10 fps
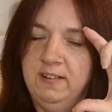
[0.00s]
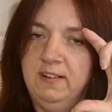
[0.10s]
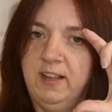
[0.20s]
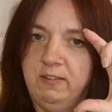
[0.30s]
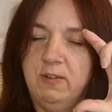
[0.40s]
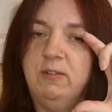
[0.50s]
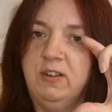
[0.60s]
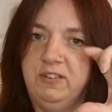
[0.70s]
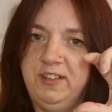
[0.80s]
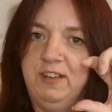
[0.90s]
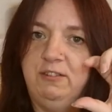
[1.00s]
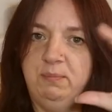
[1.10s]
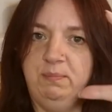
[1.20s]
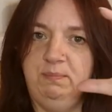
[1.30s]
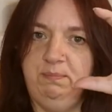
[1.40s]
like a roll-on deodorant,
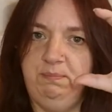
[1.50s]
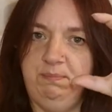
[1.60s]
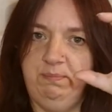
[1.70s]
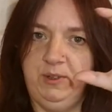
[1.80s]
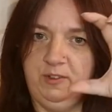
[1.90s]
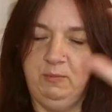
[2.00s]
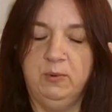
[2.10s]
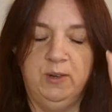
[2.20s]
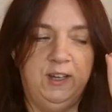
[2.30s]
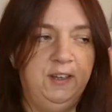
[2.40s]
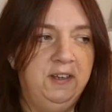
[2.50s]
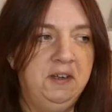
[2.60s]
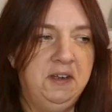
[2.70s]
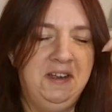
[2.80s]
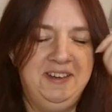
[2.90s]
but smaller,
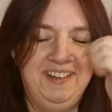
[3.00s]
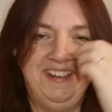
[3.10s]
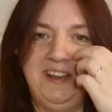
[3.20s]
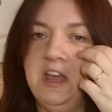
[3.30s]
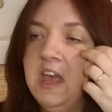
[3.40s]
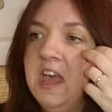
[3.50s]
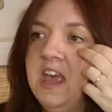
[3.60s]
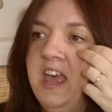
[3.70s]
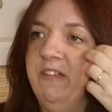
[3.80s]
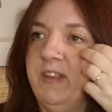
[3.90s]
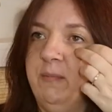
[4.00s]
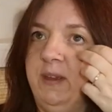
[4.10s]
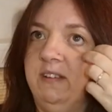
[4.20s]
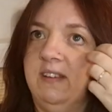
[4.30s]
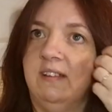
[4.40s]
if that
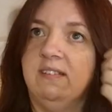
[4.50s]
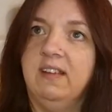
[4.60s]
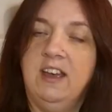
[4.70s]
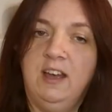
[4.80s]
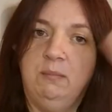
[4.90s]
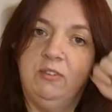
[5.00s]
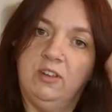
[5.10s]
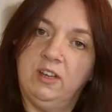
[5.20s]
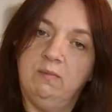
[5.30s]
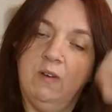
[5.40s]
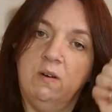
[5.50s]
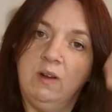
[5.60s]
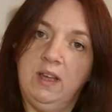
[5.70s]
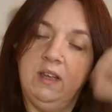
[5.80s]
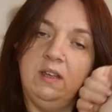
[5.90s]
makes sense. So I can roll
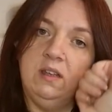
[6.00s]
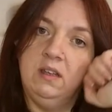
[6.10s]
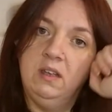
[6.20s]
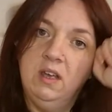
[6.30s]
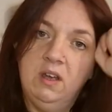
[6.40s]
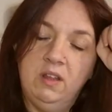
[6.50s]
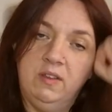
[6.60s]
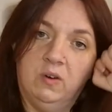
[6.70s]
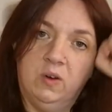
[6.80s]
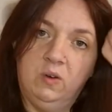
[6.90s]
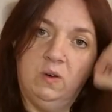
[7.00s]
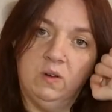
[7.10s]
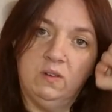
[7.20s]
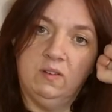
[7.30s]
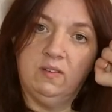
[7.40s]
it, the oil,
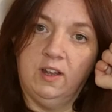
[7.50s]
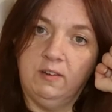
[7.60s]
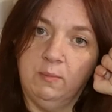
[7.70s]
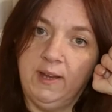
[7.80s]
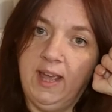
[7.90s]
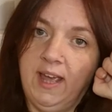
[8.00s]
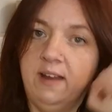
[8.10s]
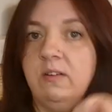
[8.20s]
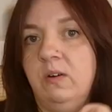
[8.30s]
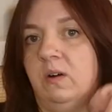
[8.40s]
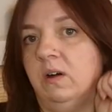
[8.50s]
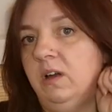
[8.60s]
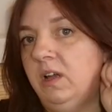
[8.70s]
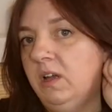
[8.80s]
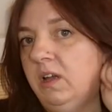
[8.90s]
onto the side of my head or
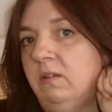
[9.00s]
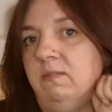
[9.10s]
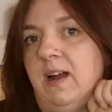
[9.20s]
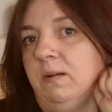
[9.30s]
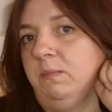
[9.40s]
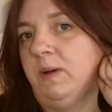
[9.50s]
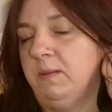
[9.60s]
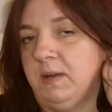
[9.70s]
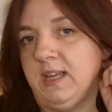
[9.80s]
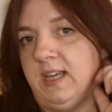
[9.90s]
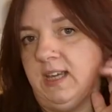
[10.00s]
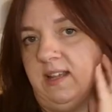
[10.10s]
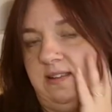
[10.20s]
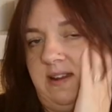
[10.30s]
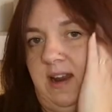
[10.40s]
round by my
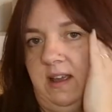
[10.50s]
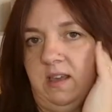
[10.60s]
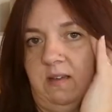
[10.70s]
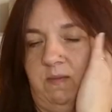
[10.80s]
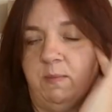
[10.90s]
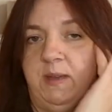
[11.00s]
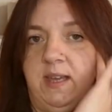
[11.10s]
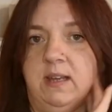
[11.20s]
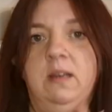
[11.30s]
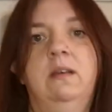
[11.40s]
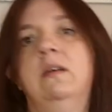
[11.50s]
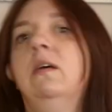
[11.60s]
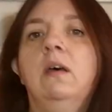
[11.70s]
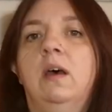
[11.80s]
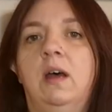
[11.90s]
ears, and then I can rub it in.
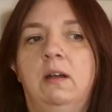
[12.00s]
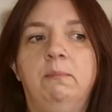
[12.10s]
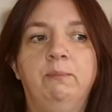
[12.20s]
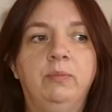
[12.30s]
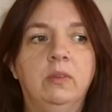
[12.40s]
I